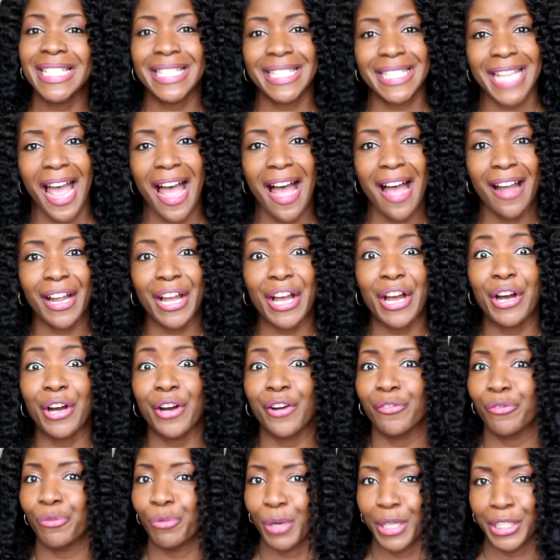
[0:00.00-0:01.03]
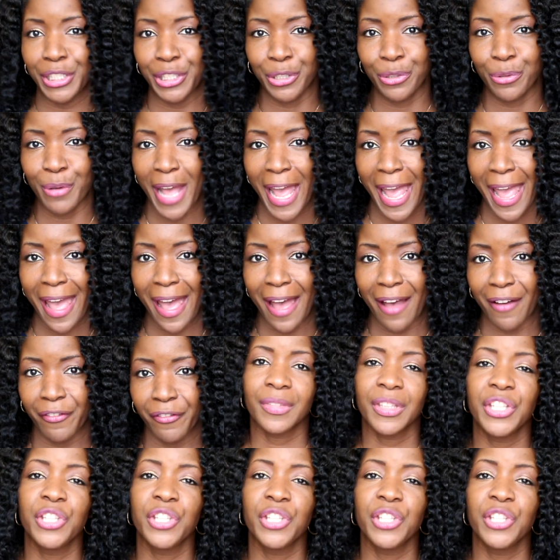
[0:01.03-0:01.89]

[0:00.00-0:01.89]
stock of what you have.